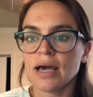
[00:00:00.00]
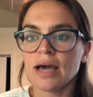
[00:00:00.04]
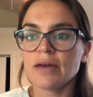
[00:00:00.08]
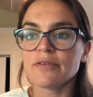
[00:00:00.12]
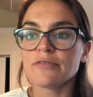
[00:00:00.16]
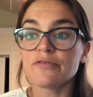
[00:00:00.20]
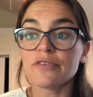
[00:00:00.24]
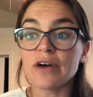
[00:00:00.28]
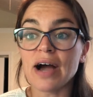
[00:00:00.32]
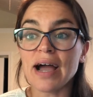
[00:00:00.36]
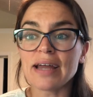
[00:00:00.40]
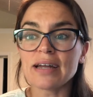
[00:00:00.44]

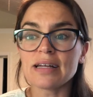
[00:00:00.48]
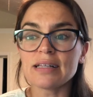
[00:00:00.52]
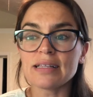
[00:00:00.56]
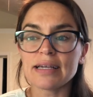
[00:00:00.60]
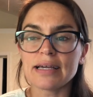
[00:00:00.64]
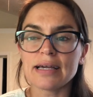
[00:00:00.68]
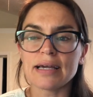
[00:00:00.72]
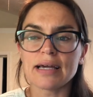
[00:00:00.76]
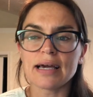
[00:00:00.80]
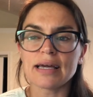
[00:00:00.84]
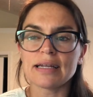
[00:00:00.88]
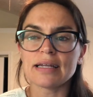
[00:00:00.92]
And
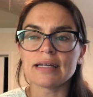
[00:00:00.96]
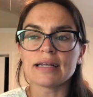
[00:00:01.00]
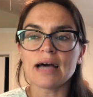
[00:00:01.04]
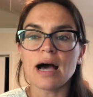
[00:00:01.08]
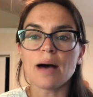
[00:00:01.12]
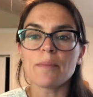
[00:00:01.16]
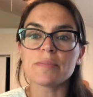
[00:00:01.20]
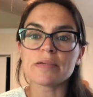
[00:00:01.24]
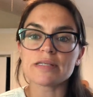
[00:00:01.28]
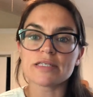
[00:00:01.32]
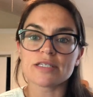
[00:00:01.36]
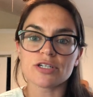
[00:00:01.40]
finally, and in
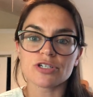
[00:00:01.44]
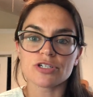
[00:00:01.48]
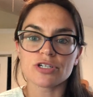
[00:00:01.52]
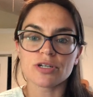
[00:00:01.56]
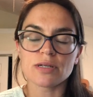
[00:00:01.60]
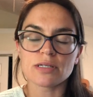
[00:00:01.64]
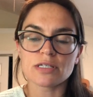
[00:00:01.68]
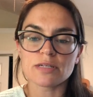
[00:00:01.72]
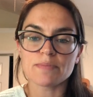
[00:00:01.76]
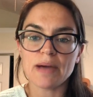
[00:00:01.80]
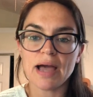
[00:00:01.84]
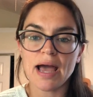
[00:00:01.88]

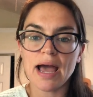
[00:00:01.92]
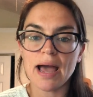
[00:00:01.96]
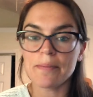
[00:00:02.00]
opposition to my